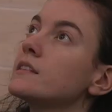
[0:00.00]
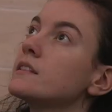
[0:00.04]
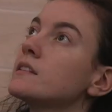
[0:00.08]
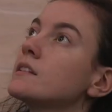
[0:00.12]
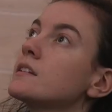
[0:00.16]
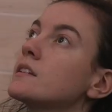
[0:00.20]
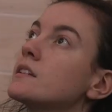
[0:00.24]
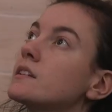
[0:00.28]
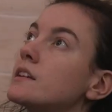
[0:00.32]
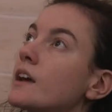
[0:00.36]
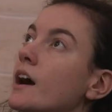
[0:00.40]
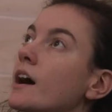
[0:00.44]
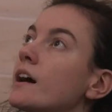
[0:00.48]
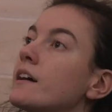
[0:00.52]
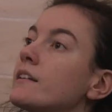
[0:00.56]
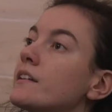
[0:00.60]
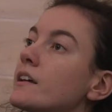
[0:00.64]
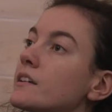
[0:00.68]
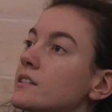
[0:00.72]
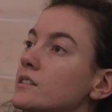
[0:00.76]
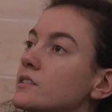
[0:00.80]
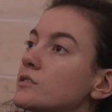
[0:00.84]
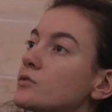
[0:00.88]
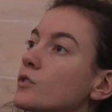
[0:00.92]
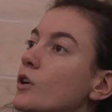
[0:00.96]
pretty much on
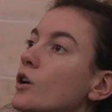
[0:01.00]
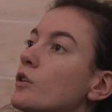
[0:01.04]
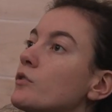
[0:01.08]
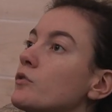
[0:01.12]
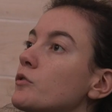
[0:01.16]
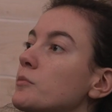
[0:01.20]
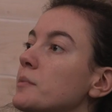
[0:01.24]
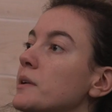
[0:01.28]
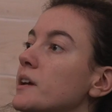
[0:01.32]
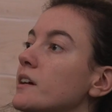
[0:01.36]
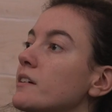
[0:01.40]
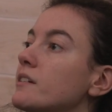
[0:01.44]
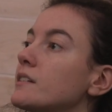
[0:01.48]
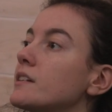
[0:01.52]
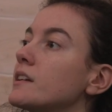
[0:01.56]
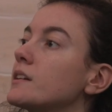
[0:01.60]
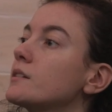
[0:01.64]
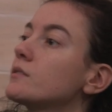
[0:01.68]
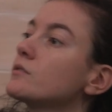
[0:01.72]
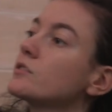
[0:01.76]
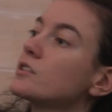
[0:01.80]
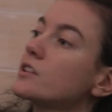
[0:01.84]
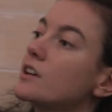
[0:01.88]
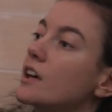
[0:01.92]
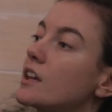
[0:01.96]
time. The more
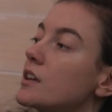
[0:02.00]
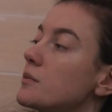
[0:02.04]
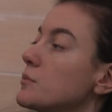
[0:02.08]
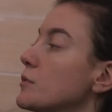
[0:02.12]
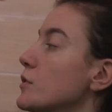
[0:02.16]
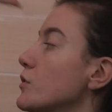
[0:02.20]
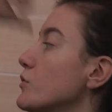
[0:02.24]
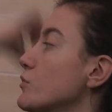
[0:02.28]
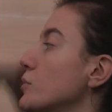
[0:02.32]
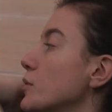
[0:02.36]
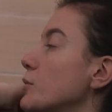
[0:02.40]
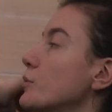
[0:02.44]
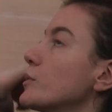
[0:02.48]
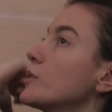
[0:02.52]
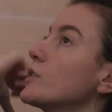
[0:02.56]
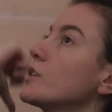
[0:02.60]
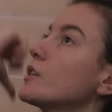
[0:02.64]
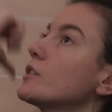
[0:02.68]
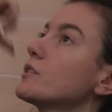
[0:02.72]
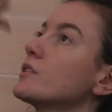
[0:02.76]
days go on, the more that